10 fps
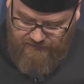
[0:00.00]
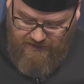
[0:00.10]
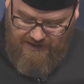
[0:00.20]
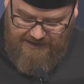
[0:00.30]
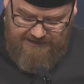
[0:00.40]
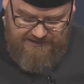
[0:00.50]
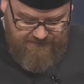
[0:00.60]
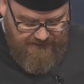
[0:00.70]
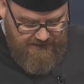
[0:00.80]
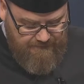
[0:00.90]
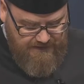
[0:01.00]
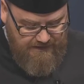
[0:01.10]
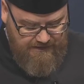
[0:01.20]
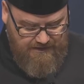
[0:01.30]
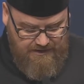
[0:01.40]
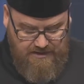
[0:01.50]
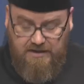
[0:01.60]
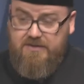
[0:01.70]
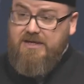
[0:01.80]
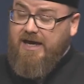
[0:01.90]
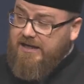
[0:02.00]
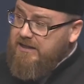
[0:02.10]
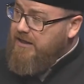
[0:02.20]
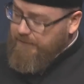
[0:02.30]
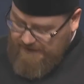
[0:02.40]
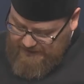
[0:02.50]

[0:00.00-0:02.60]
for highly developing the economic